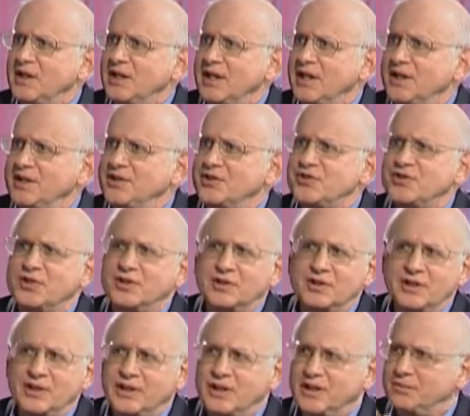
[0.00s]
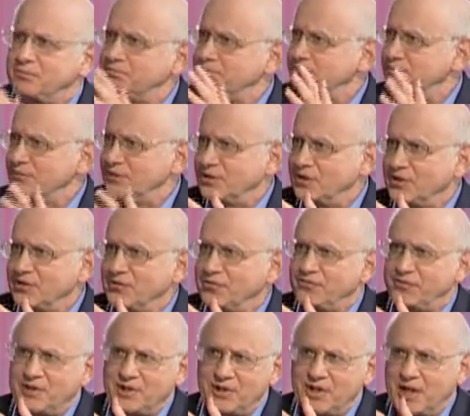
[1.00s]
and instantly
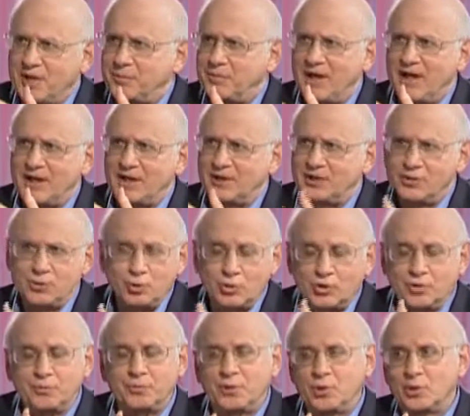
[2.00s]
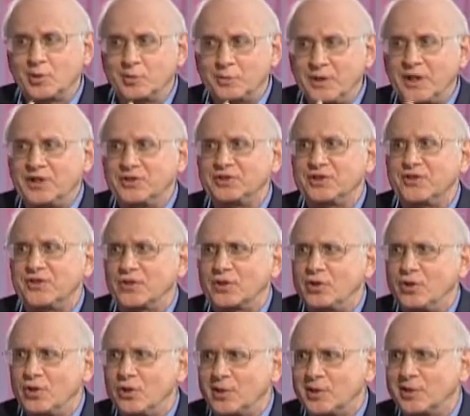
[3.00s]
feed that back into a computer based in the
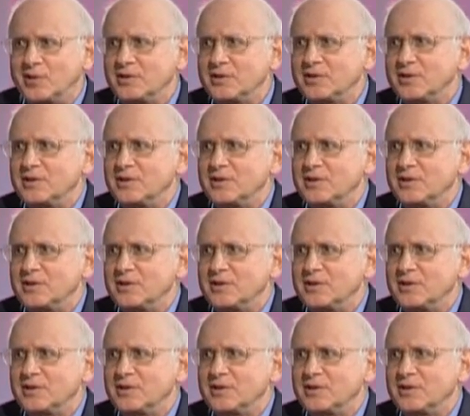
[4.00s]
car.